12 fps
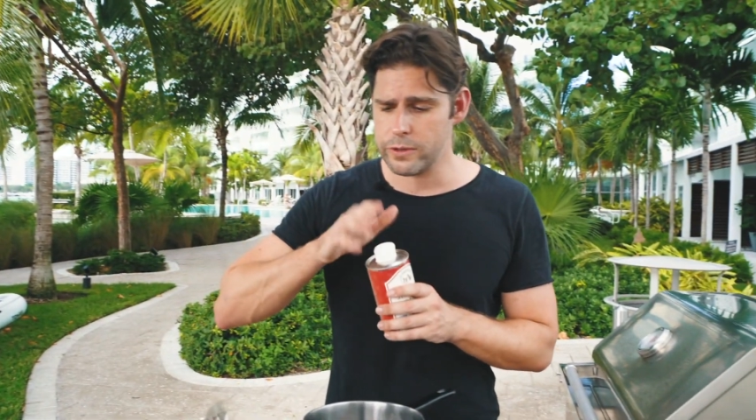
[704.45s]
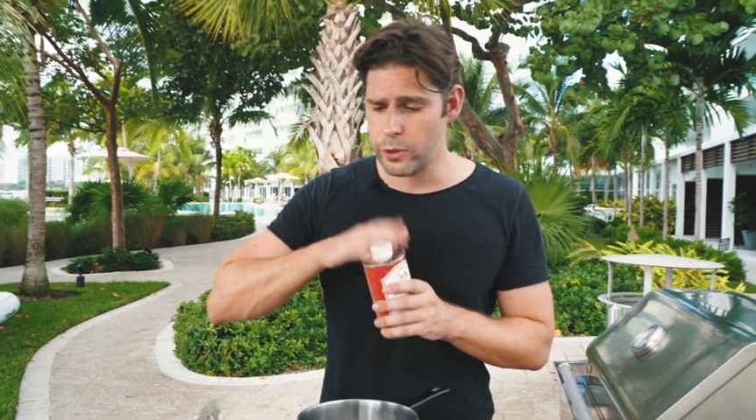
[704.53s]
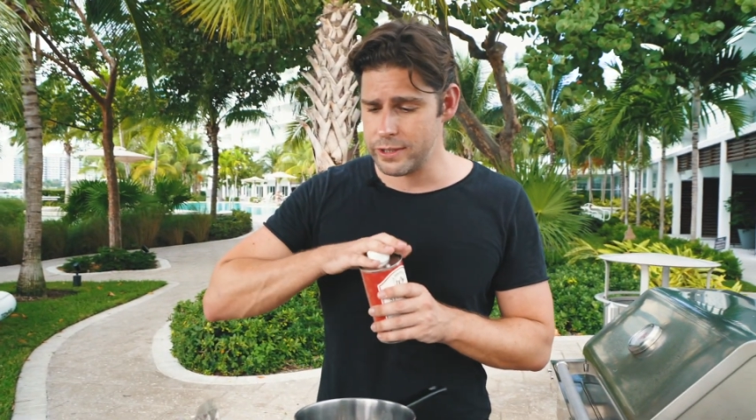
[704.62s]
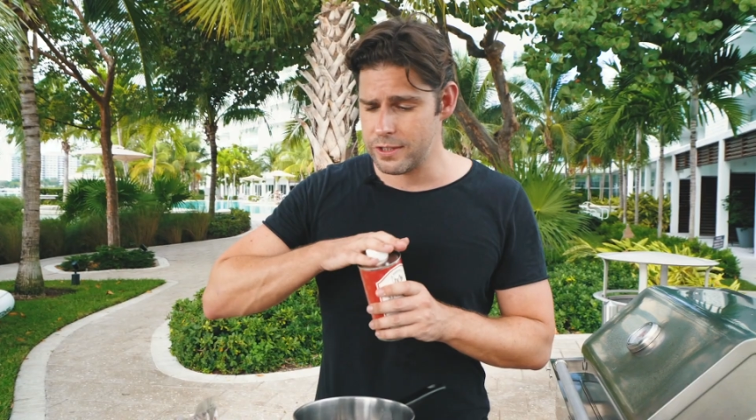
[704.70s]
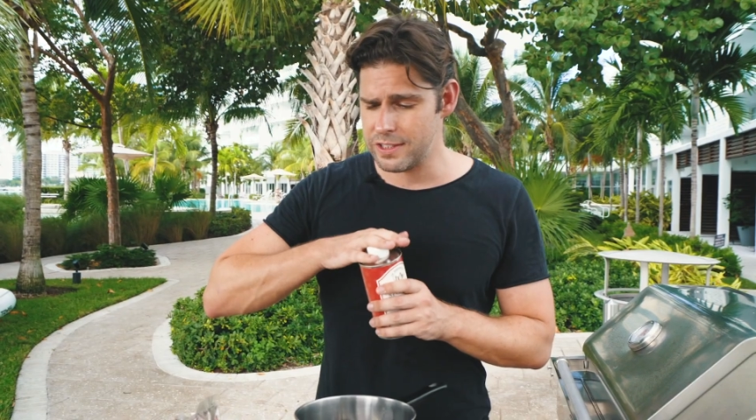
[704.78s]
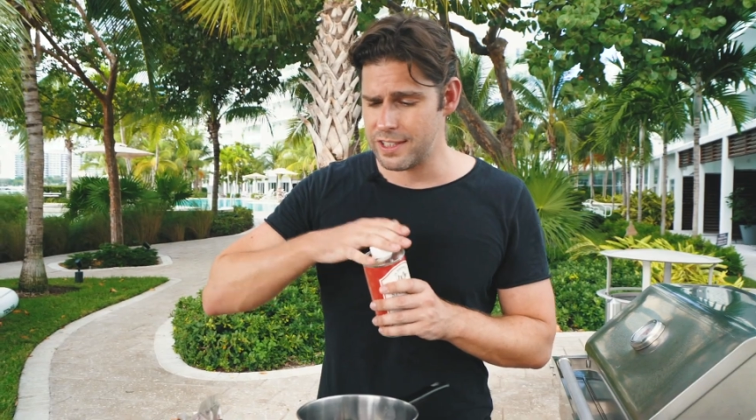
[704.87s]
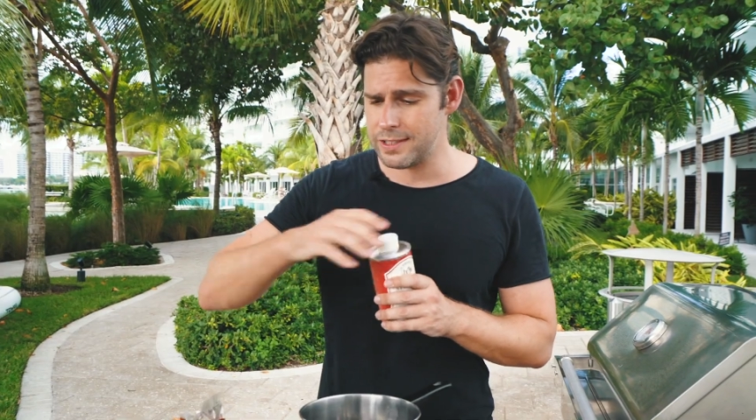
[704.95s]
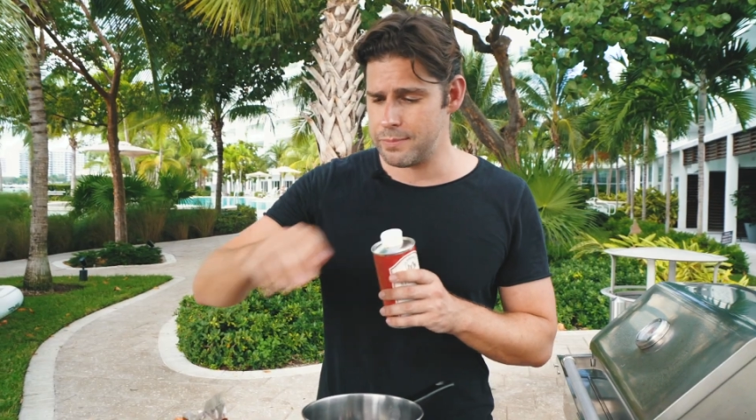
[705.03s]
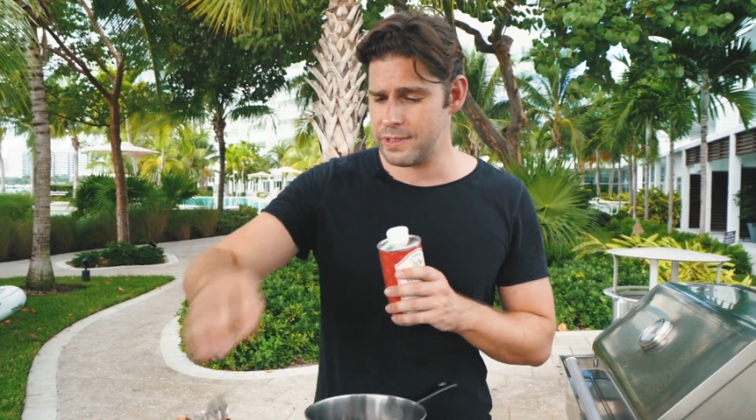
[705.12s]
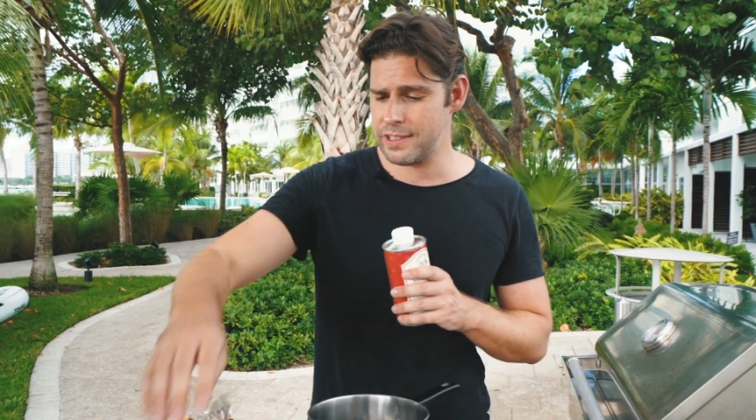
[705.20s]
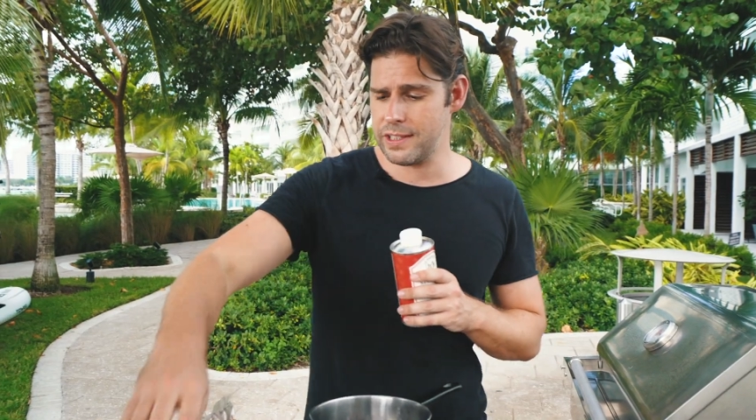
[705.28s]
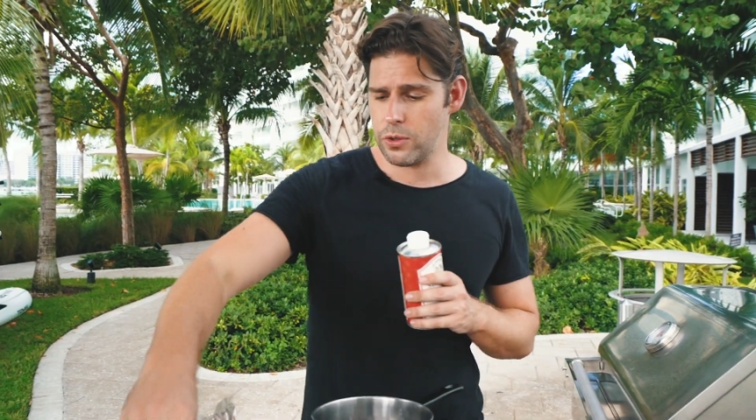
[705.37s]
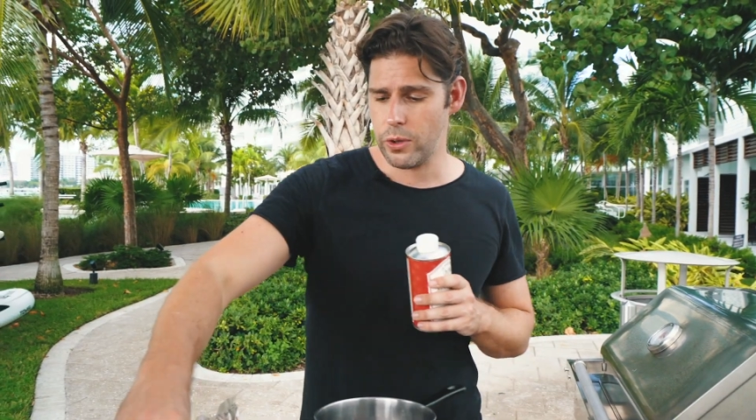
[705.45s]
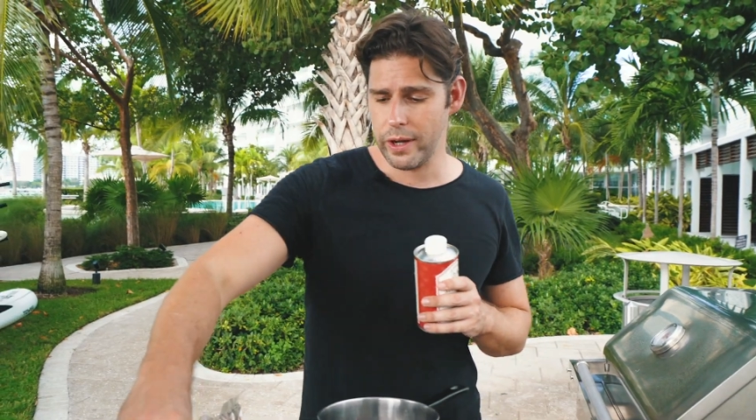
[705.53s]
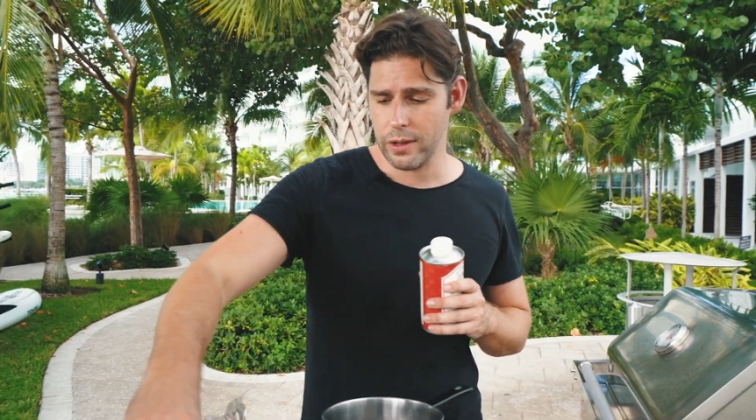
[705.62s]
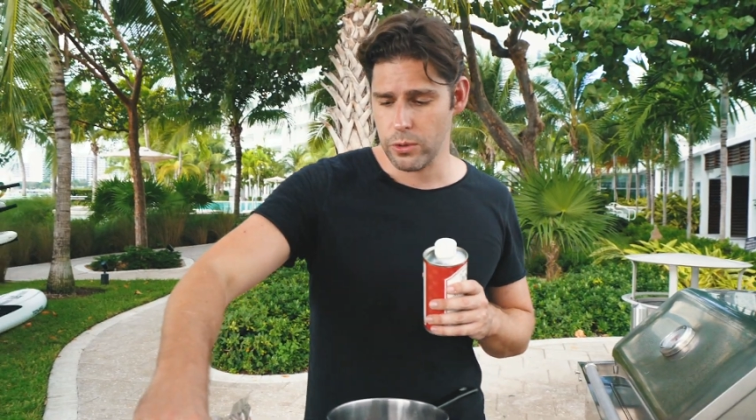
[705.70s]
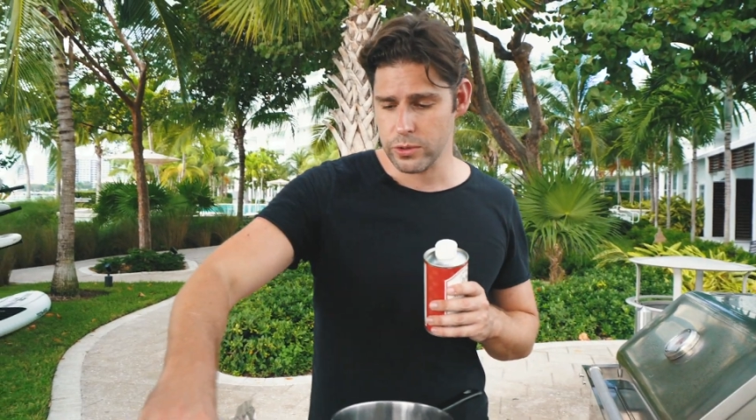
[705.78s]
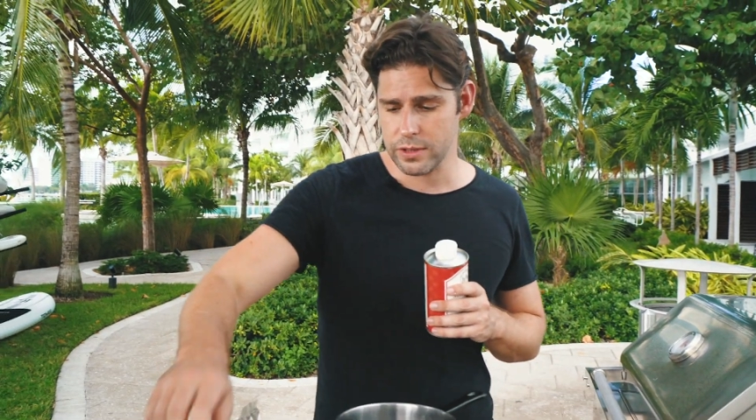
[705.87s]
toasted sesame seed
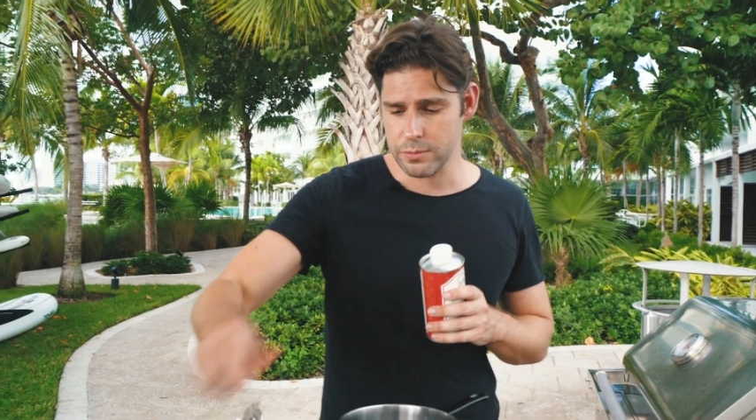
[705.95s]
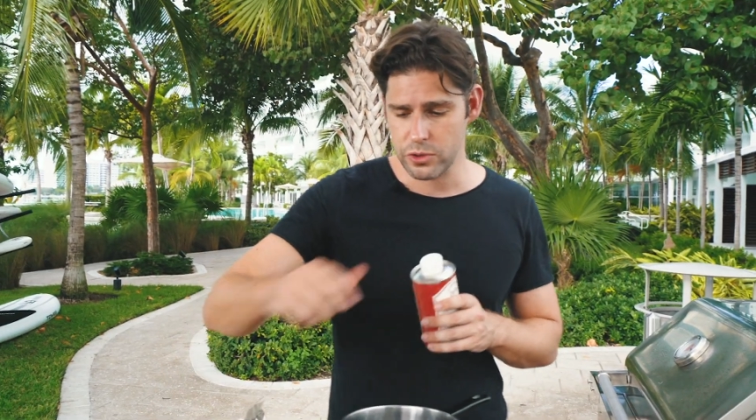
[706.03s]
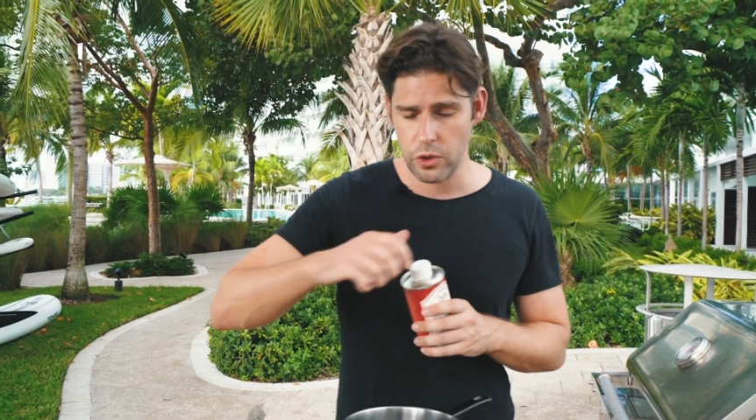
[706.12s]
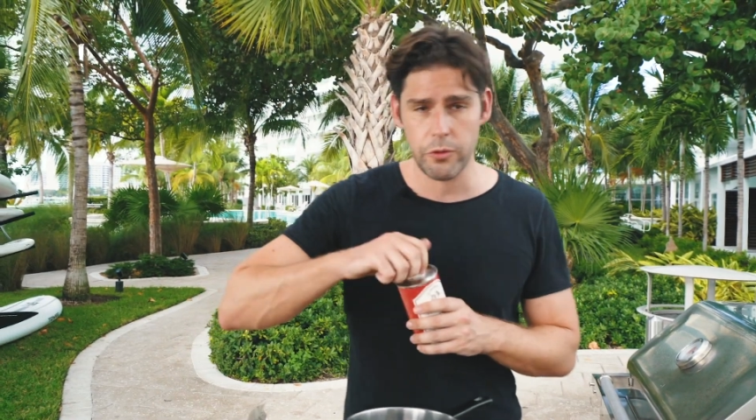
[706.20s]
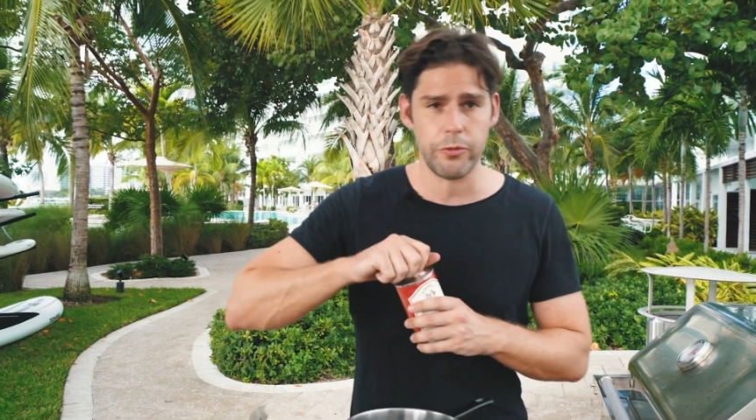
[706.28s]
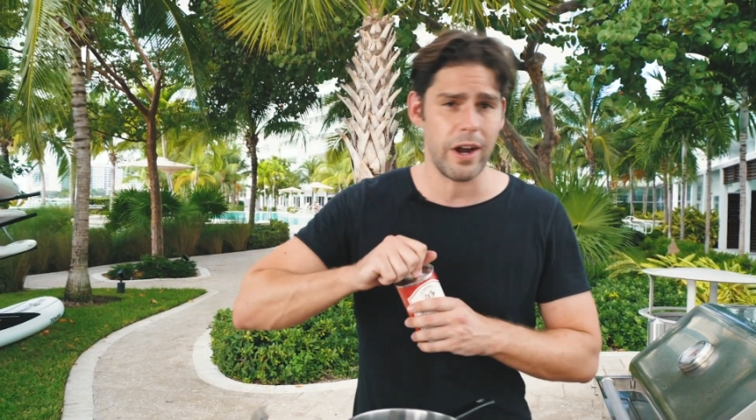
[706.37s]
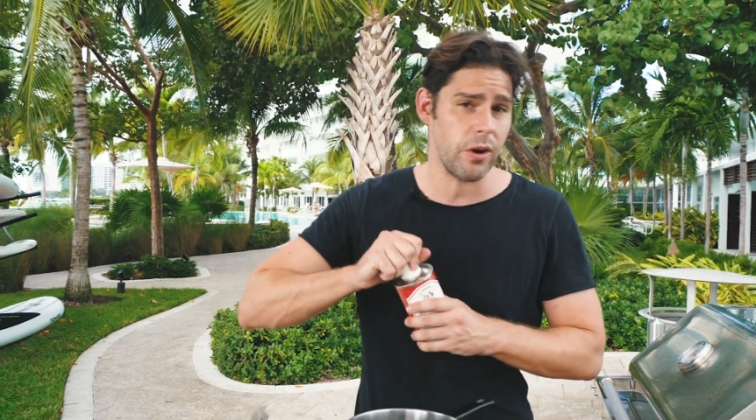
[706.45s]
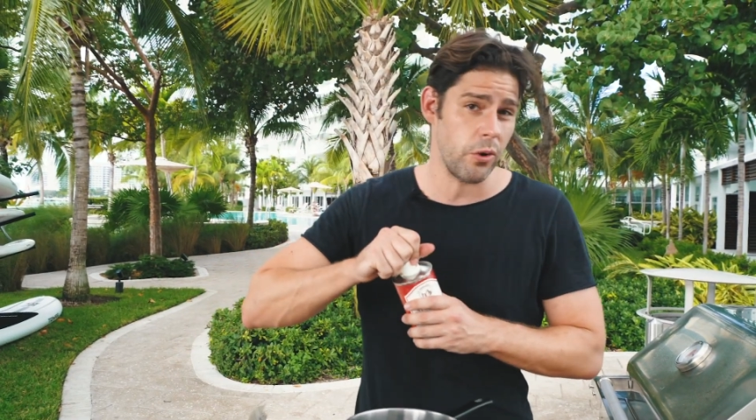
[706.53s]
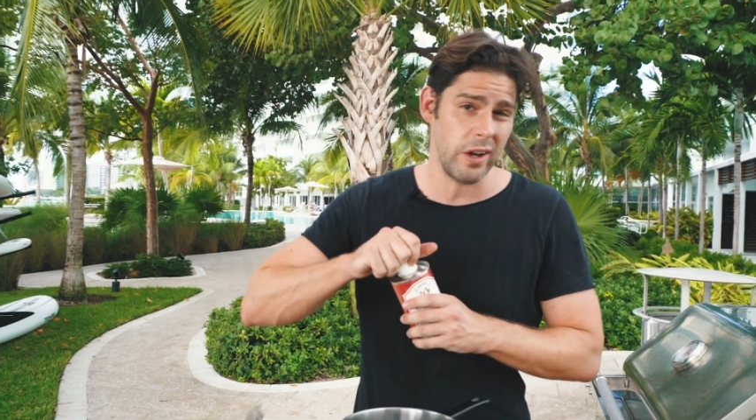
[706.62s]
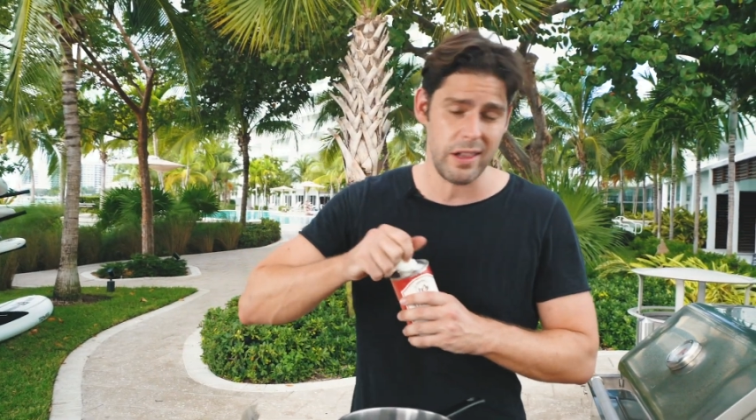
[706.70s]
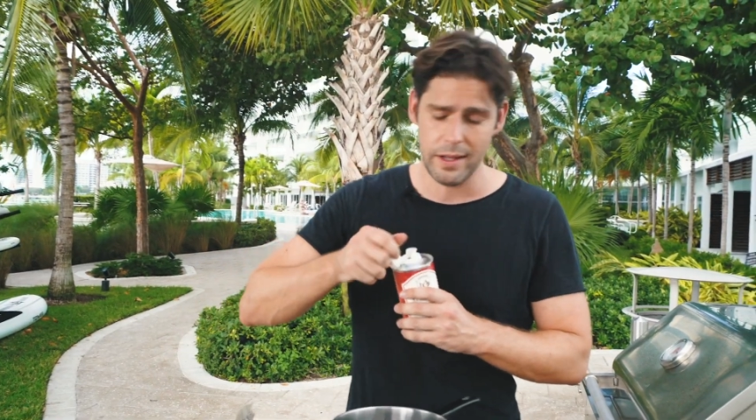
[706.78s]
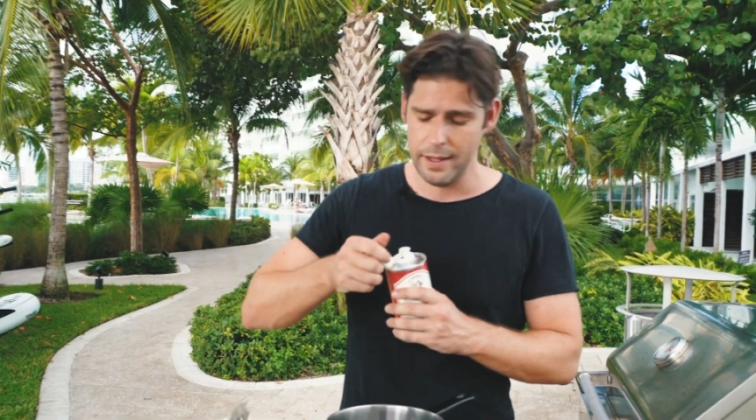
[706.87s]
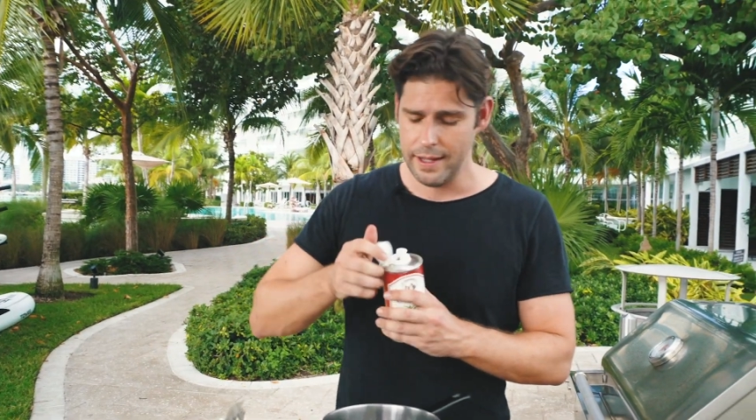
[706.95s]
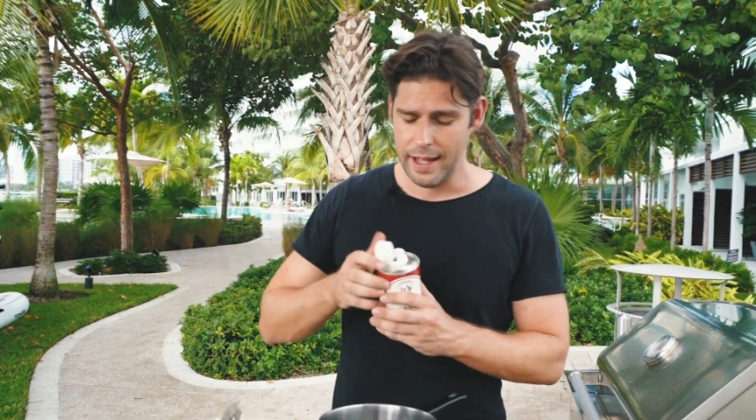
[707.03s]
oil, or some stir-fry oil.